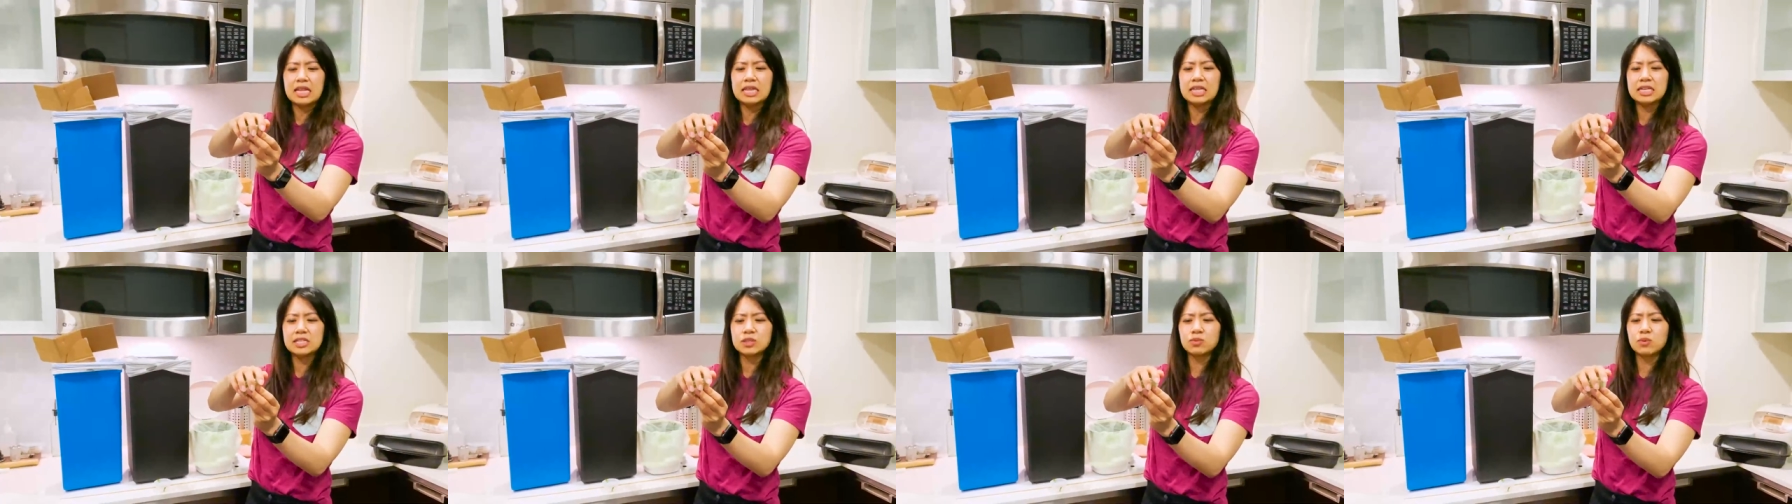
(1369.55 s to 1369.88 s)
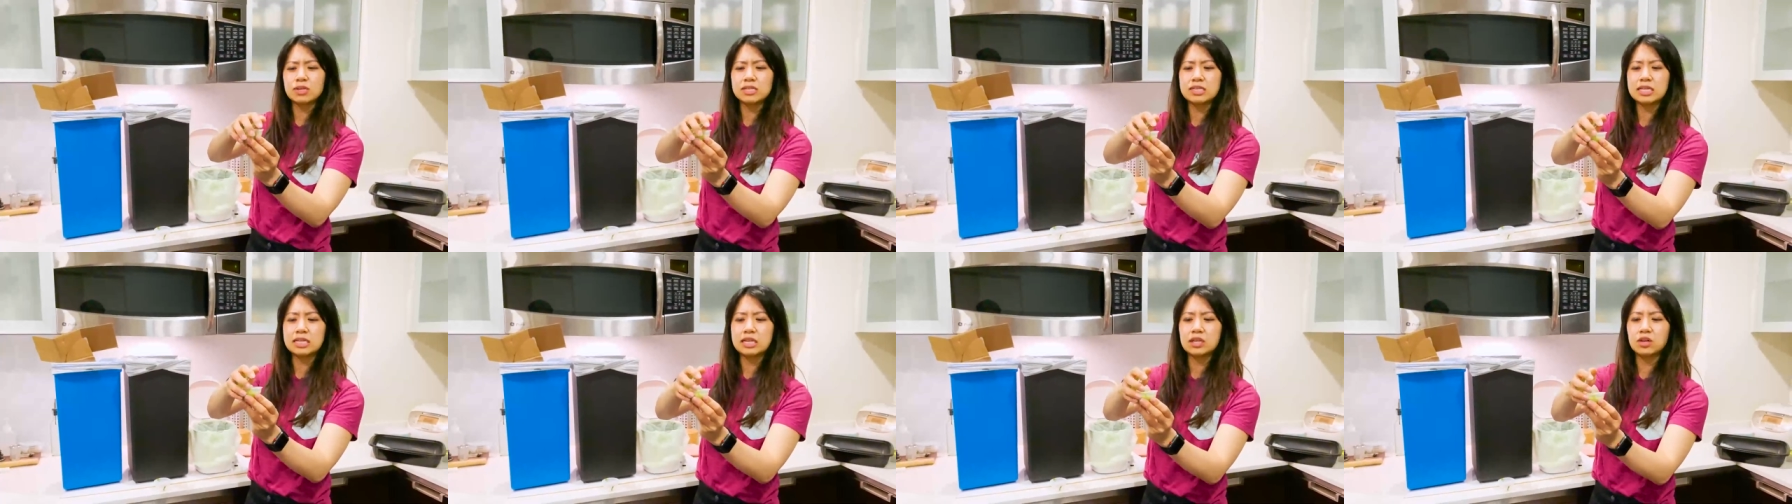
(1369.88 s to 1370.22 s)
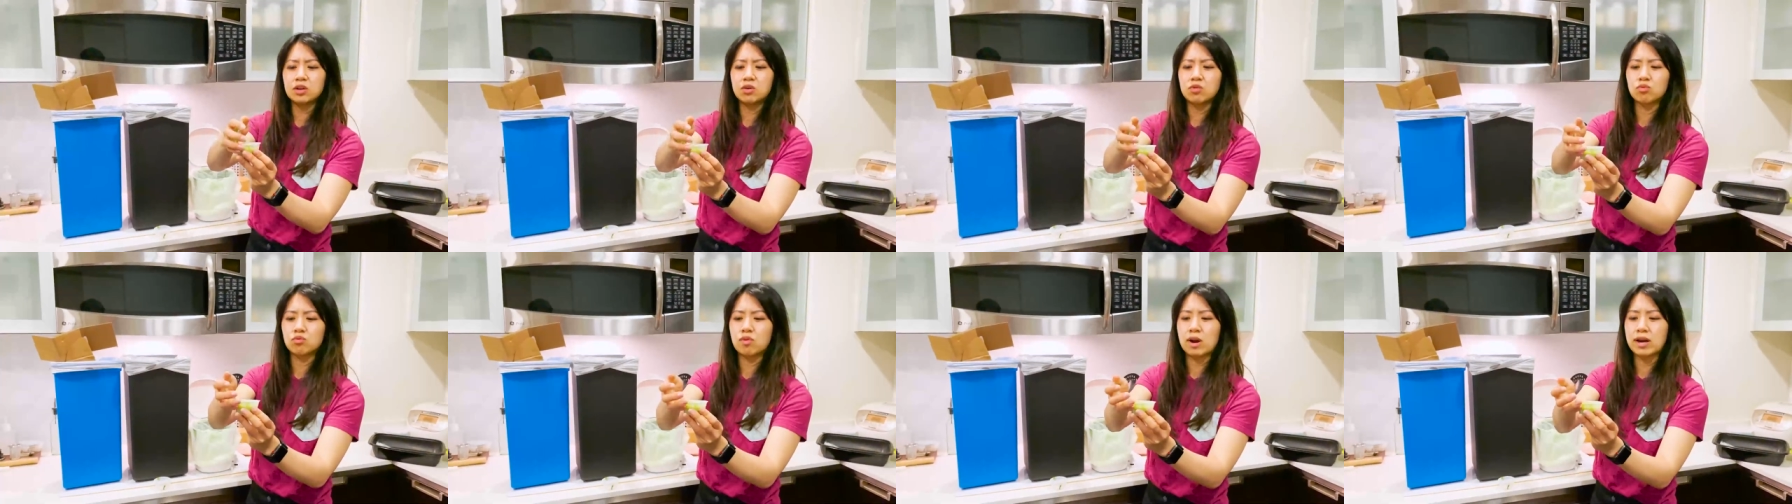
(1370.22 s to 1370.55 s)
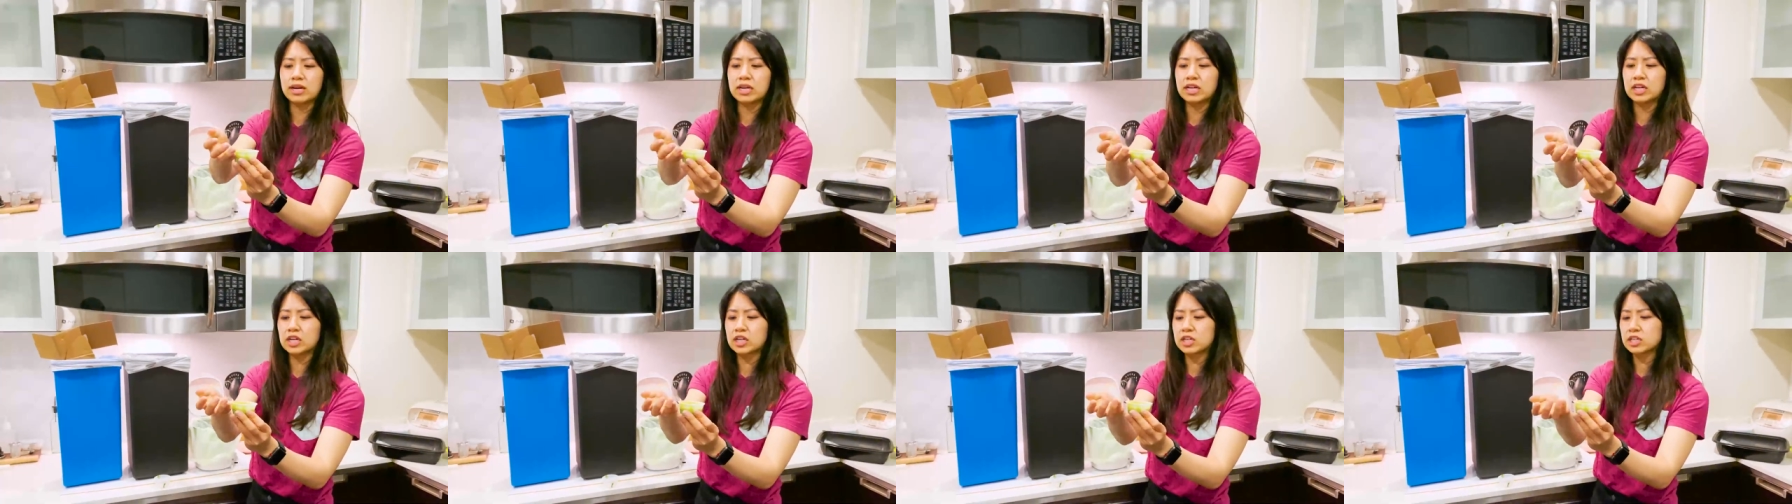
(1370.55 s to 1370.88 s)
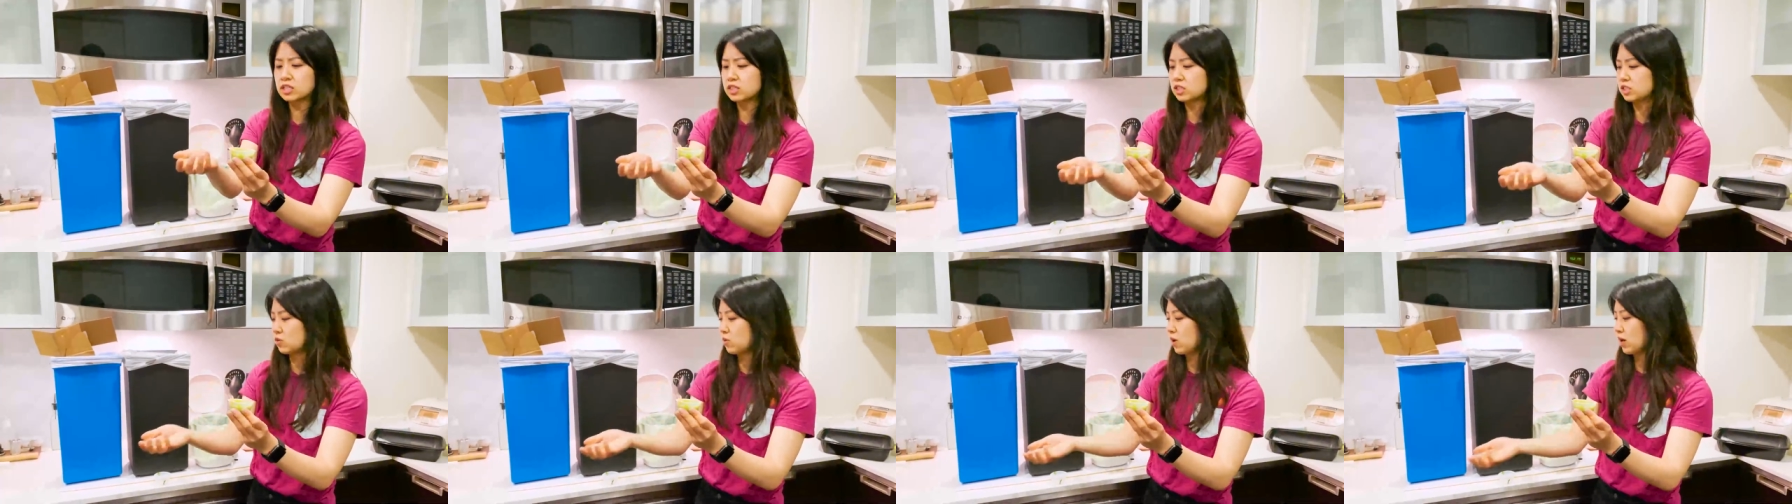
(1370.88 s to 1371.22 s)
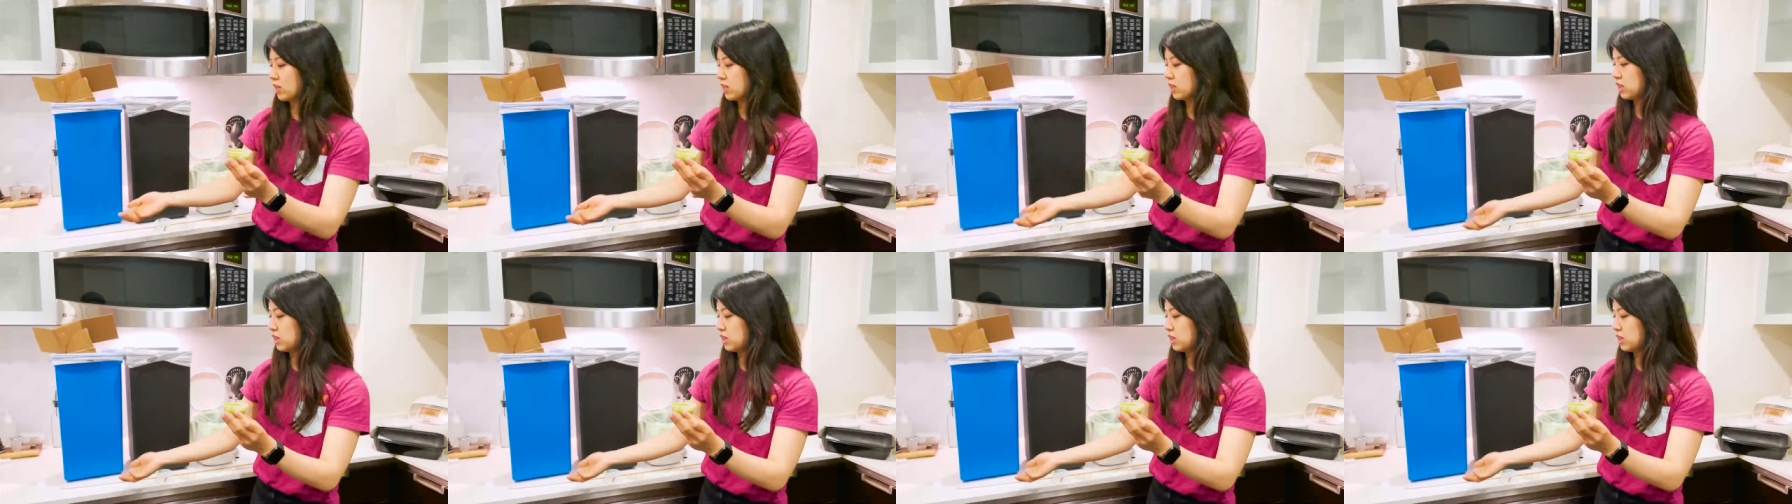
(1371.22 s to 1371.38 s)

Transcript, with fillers: This one's a little runnier, so I